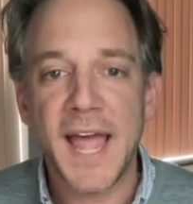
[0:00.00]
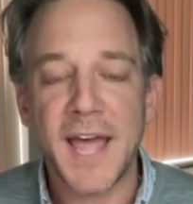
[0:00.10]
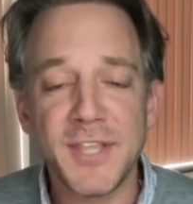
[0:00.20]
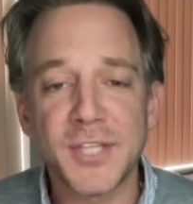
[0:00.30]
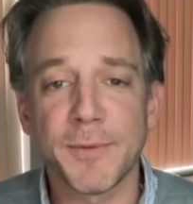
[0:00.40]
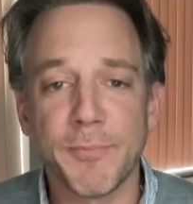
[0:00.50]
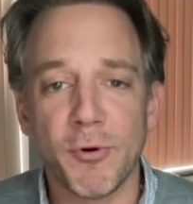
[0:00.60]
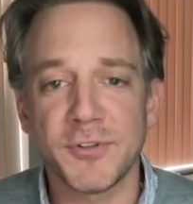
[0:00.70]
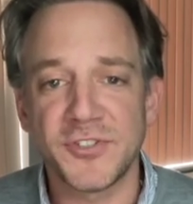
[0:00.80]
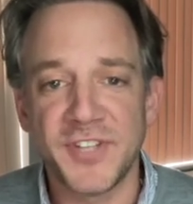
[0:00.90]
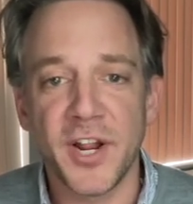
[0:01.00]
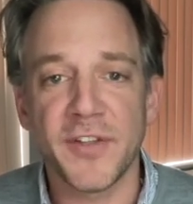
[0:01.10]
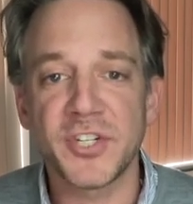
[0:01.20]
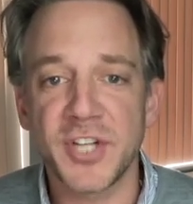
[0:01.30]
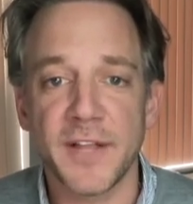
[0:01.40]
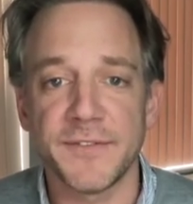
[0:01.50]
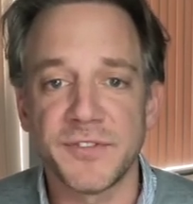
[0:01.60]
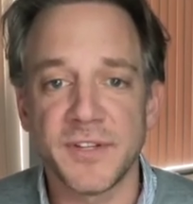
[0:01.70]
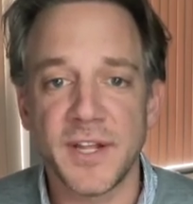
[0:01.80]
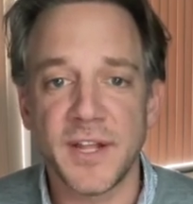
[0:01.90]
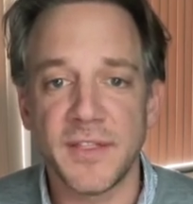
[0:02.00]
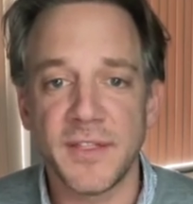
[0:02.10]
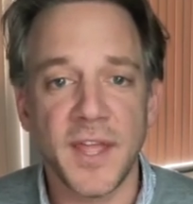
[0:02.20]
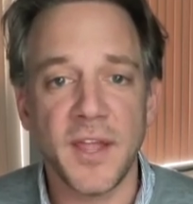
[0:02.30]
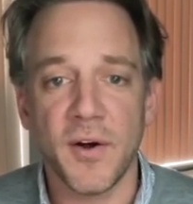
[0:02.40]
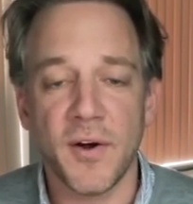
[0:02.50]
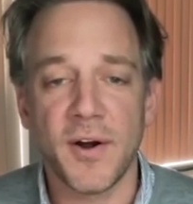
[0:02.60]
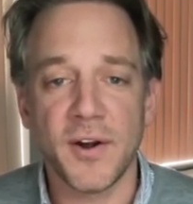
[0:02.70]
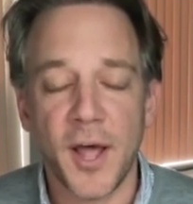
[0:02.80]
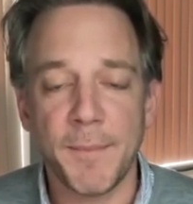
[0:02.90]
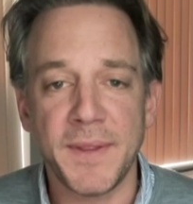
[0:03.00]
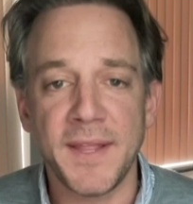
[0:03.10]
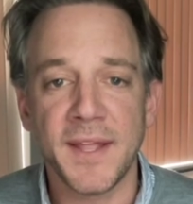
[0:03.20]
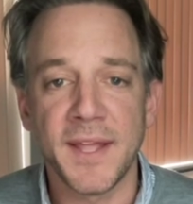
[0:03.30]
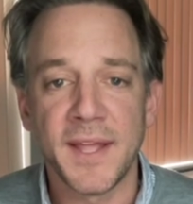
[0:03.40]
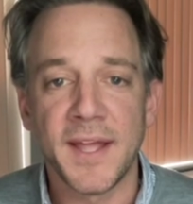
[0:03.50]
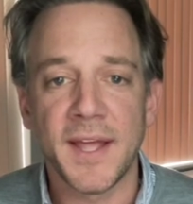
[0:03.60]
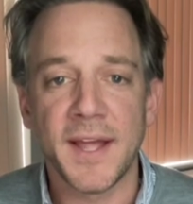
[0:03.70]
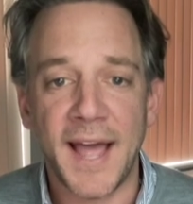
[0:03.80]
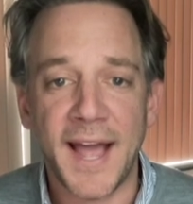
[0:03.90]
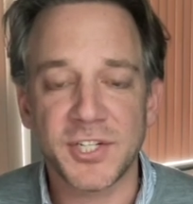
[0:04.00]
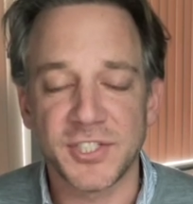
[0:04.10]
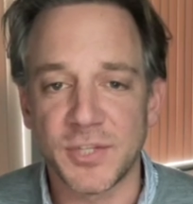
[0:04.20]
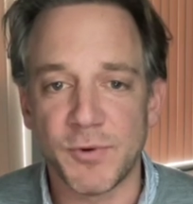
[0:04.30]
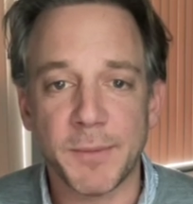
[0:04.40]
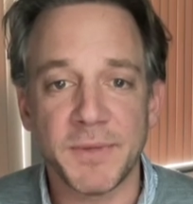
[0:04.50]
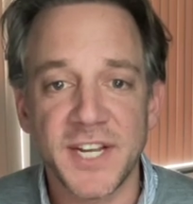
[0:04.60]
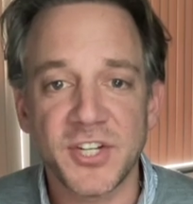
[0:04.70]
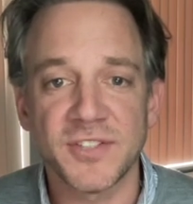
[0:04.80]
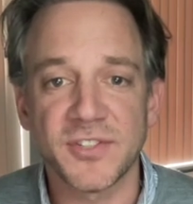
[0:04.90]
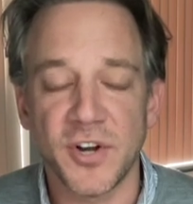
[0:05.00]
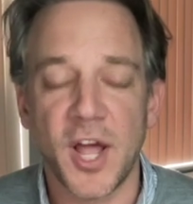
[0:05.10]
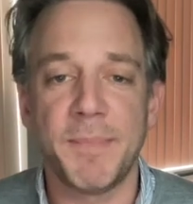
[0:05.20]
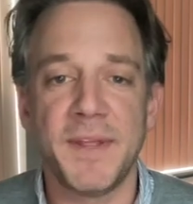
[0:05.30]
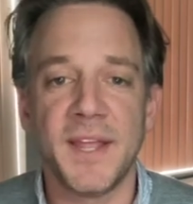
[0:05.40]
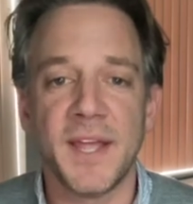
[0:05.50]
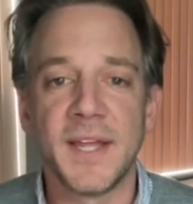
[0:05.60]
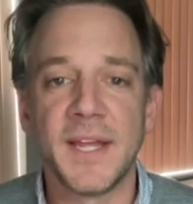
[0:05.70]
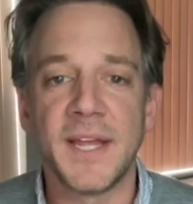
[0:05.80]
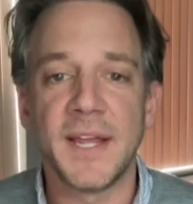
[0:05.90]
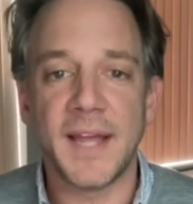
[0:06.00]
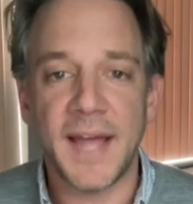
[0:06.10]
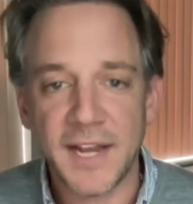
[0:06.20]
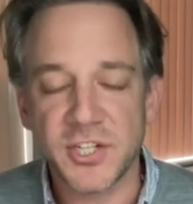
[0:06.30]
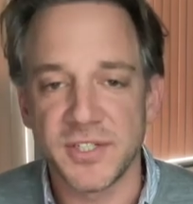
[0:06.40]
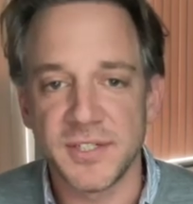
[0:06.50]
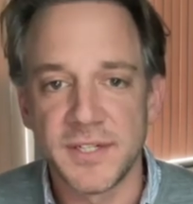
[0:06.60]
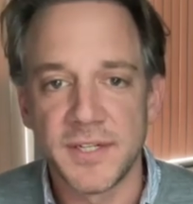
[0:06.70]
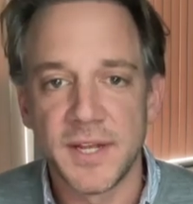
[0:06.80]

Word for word: And these reports are sitting on the shelves and they are not being uh, actioned. The recommendations are not being actioned.